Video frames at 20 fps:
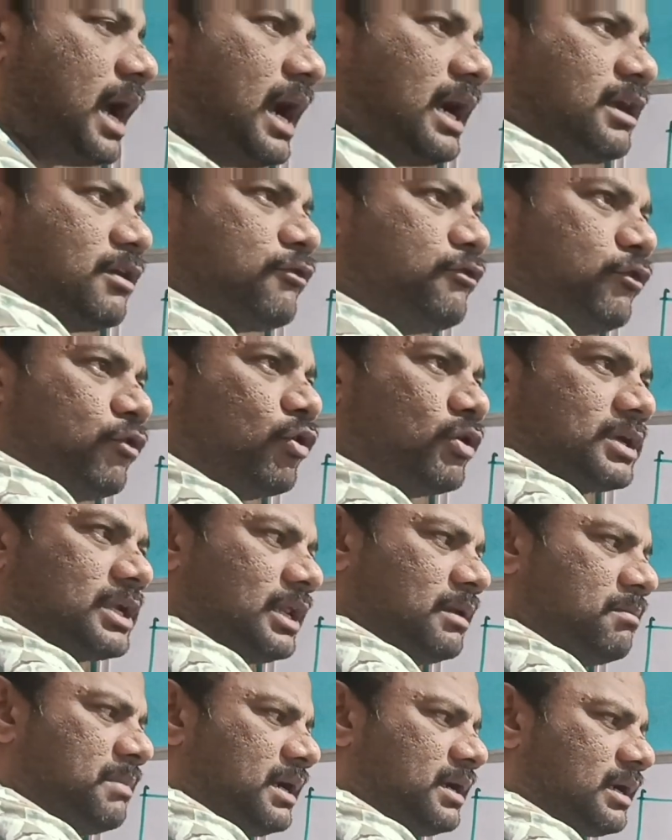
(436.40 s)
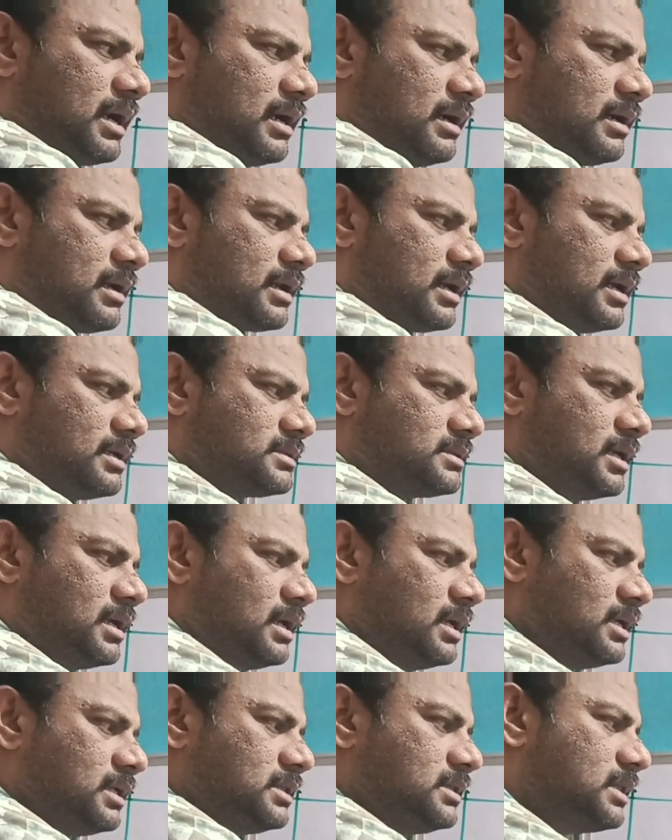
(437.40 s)
that 14-bit
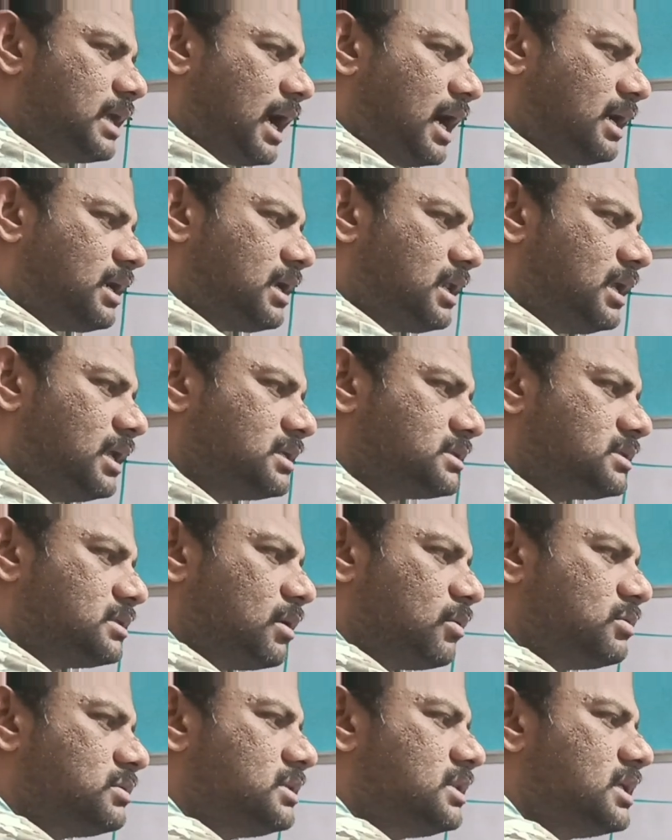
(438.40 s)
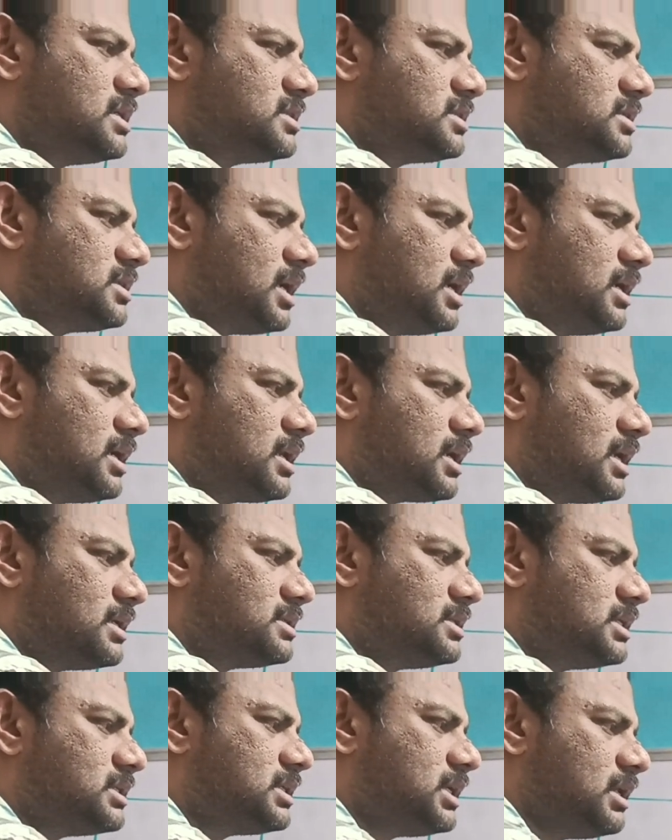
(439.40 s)
address, that is now, this
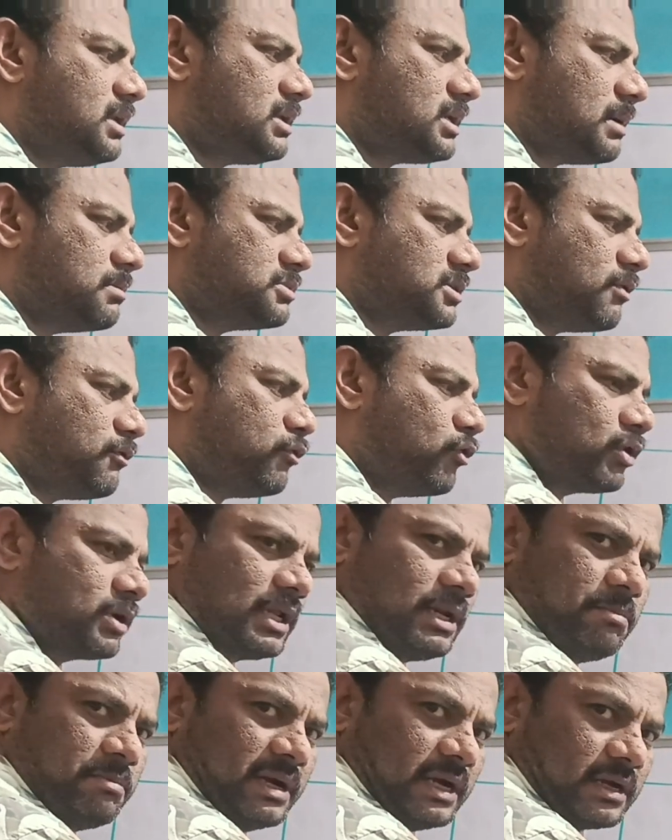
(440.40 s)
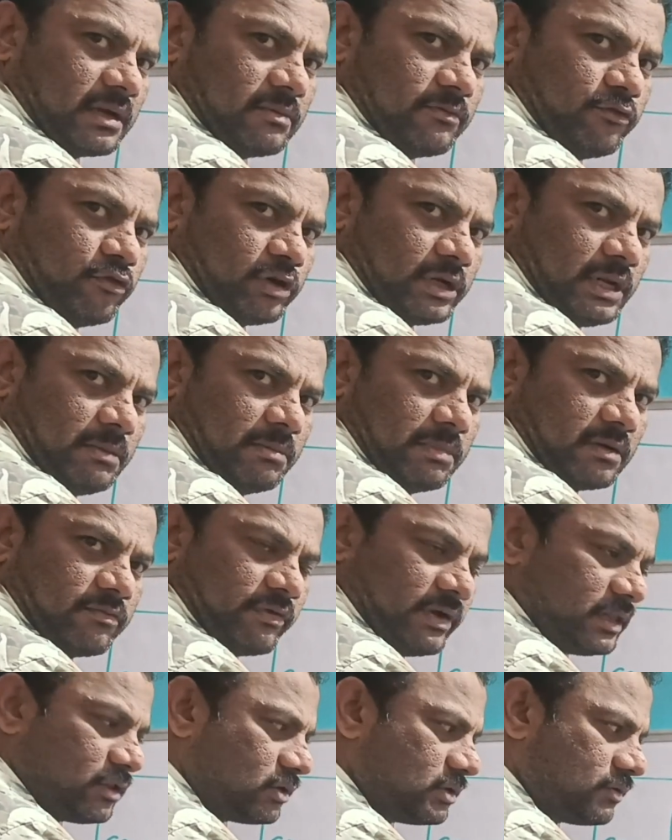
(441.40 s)
address is in terms of 14-bit,
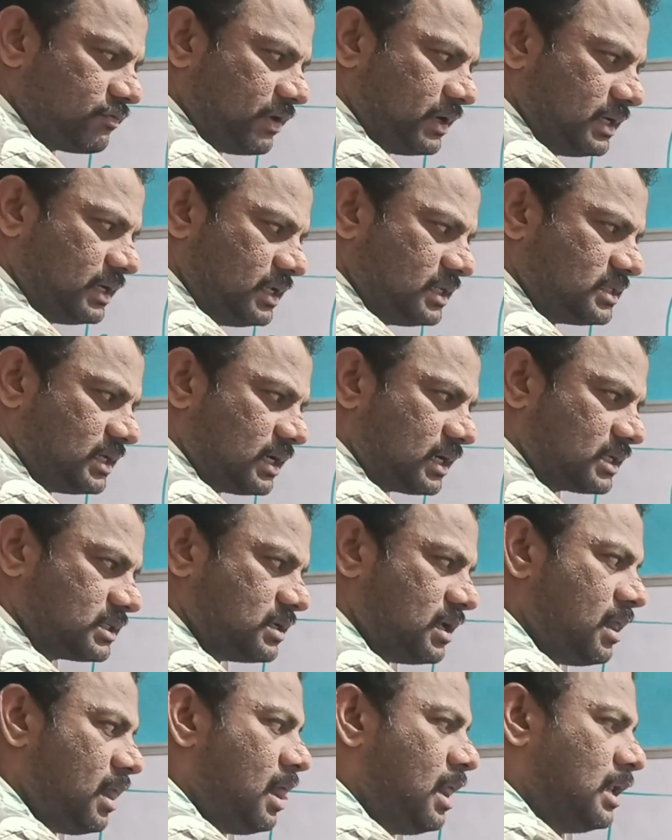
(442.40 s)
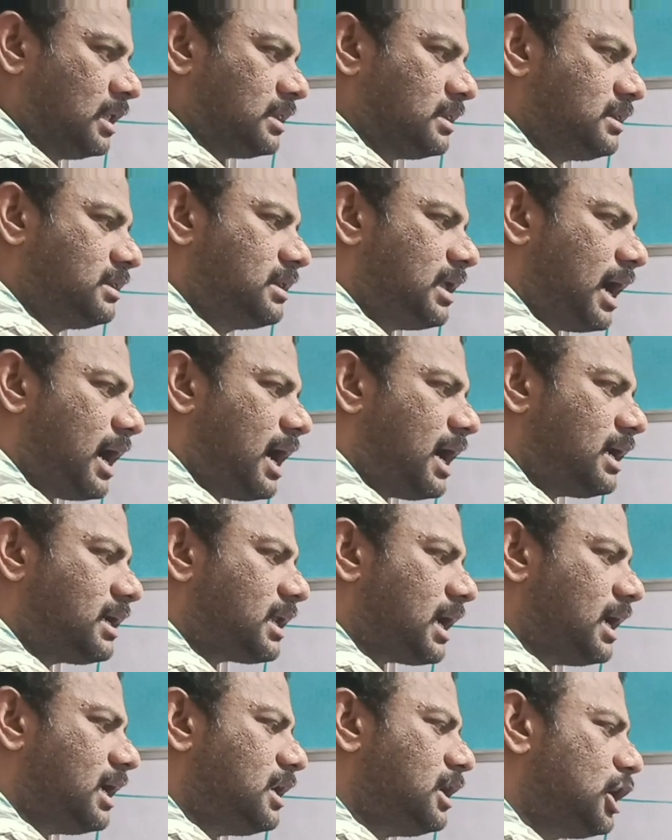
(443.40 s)
5500, this address.
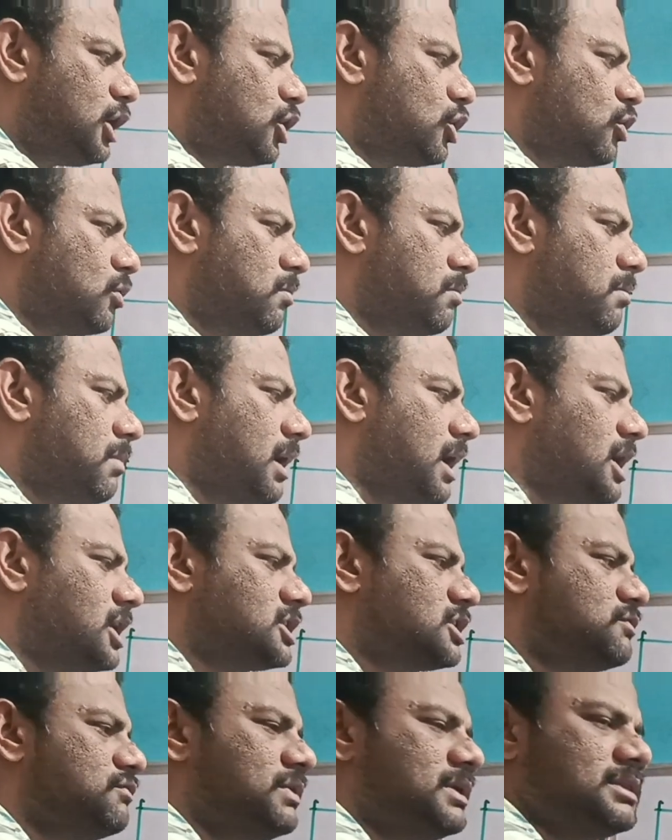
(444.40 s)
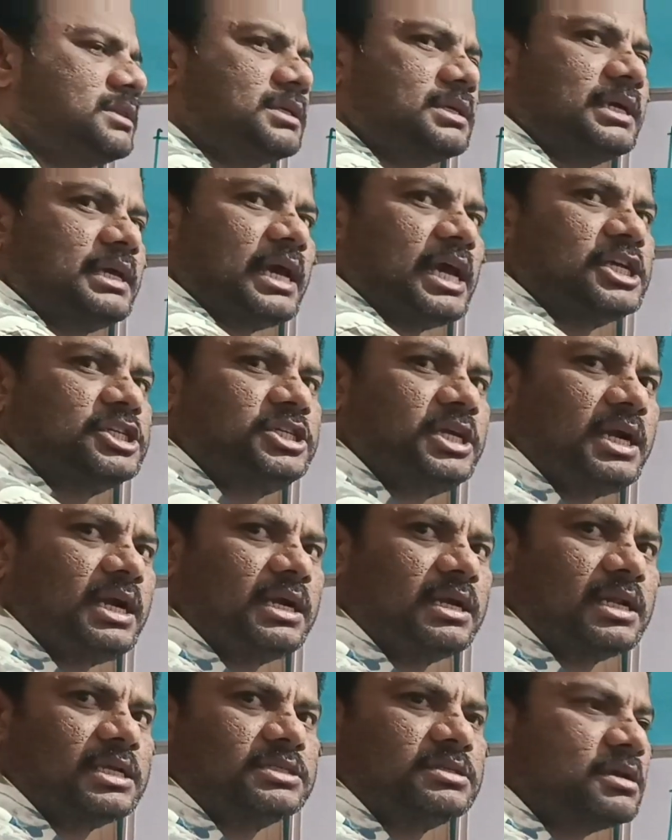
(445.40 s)
That I need to match with
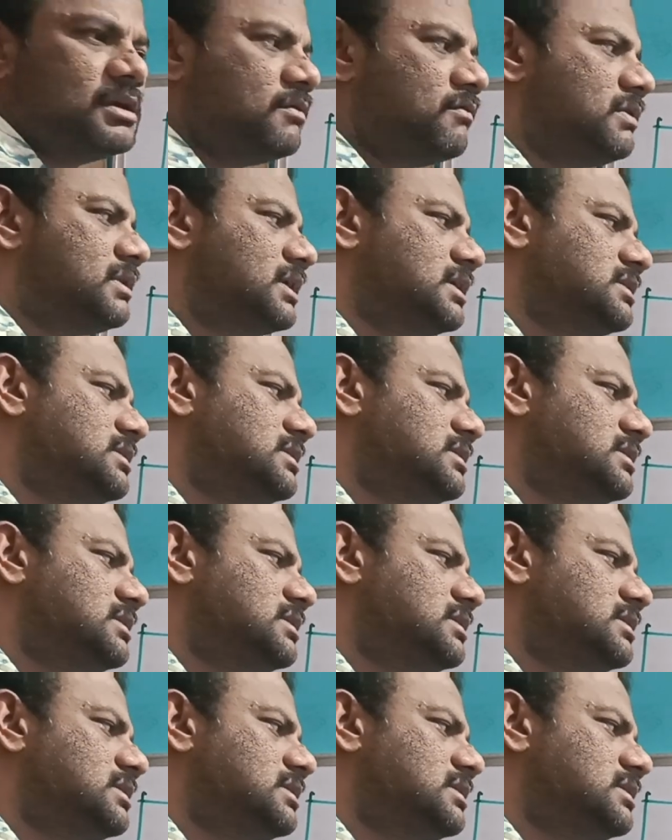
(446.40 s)
cache address,